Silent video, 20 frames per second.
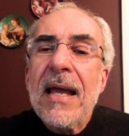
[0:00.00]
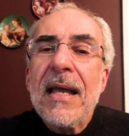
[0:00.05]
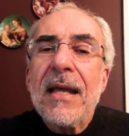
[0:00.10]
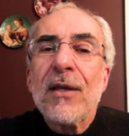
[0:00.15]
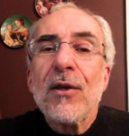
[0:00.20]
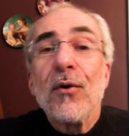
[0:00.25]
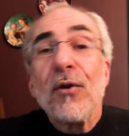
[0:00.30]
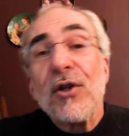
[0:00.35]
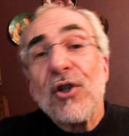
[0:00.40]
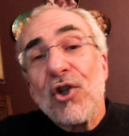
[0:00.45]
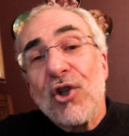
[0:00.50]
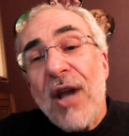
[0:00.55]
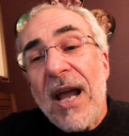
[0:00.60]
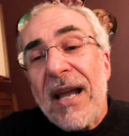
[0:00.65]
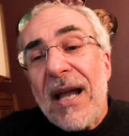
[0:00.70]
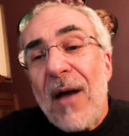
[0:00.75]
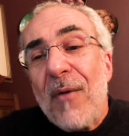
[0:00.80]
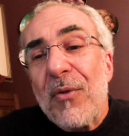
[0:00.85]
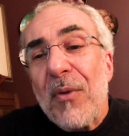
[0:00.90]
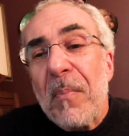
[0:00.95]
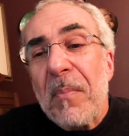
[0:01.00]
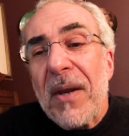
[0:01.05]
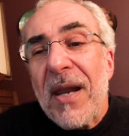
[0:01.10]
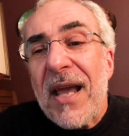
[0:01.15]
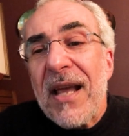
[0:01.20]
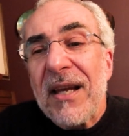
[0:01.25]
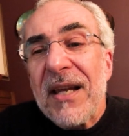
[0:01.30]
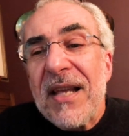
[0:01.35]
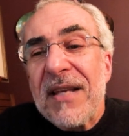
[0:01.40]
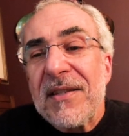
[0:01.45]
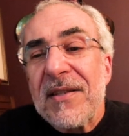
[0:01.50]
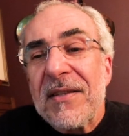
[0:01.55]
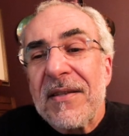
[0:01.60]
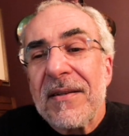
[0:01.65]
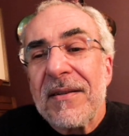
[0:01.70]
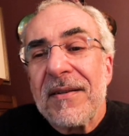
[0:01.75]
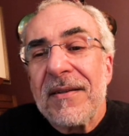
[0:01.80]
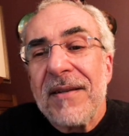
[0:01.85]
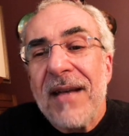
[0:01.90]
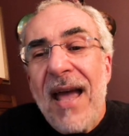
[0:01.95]
You can check out the playlist
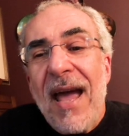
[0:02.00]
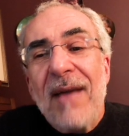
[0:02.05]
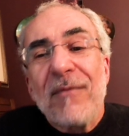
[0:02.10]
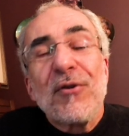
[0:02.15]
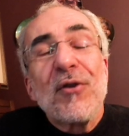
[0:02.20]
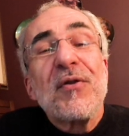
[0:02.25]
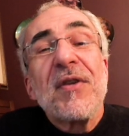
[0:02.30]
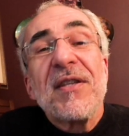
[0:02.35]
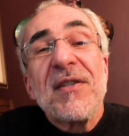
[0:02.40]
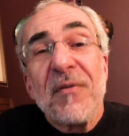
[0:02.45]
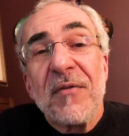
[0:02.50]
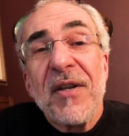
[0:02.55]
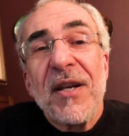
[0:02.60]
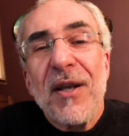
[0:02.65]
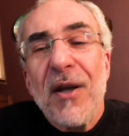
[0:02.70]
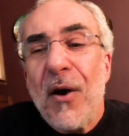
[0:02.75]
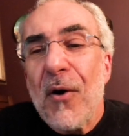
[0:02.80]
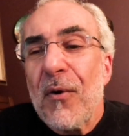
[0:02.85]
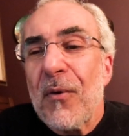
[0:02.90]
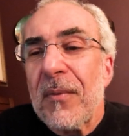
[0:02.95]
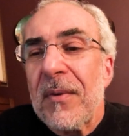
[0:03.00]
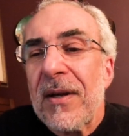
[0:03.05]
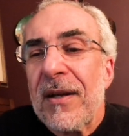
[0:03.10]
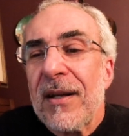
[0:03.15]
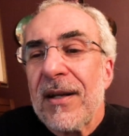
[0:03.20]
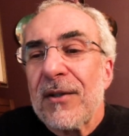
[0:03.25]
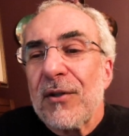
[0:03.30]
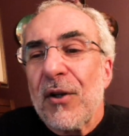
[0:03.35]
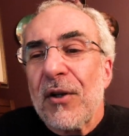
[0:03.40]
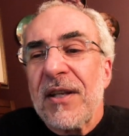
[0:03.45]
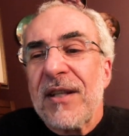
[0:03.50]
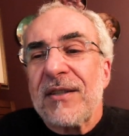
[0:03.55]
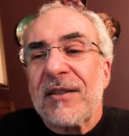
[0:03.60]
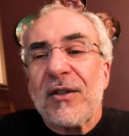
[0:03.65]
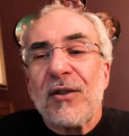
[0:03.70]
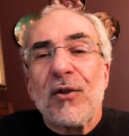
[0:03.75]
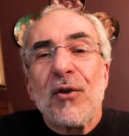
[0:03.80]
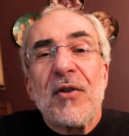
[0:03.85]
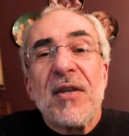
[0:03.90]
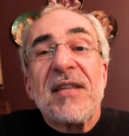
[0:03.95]
after this video to listen
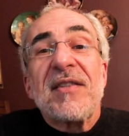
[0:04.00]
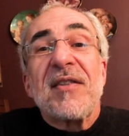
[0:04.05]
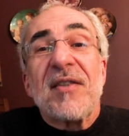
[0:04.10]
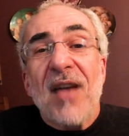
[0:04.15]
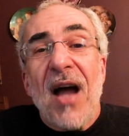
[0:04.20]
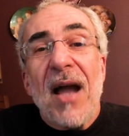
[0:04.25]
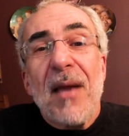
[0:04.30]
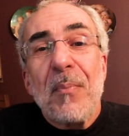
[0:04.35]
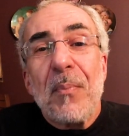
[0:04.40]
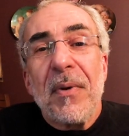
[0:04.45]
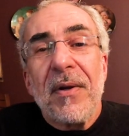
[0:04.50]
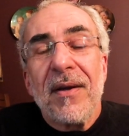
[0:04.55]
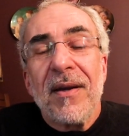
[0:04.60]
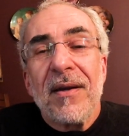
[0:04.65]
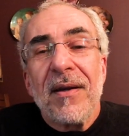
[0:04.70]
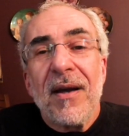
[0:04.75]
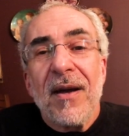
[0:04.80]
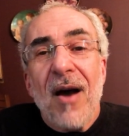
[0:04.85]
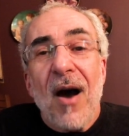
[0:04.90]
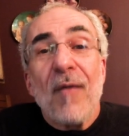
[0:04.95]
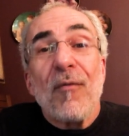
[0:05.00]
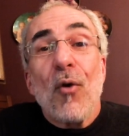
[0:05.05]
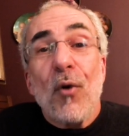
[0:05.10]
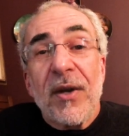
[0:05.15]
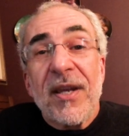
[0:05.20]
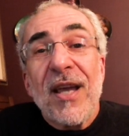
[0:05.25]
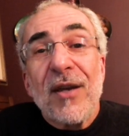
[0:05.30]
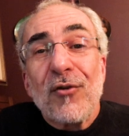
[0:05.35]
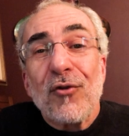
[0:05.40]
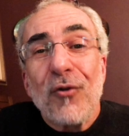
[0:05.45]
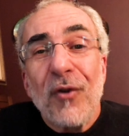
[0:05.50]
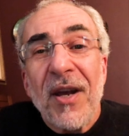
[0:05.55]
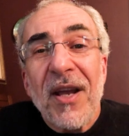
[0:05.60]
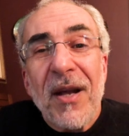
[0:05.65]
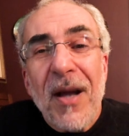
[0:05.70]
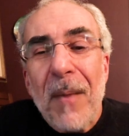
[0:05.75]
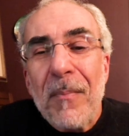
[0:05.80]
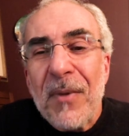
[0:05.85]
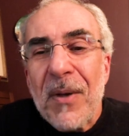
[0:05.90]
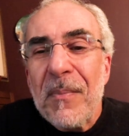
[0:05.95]
to this type of orchestral
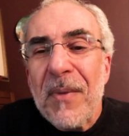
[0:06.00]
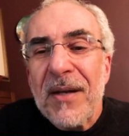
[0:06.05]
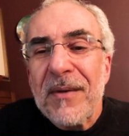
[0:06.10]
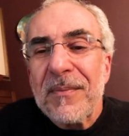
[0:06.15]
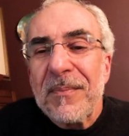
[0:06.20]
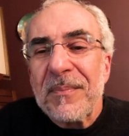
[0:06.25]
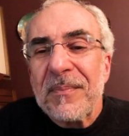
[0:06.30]
accompaniment.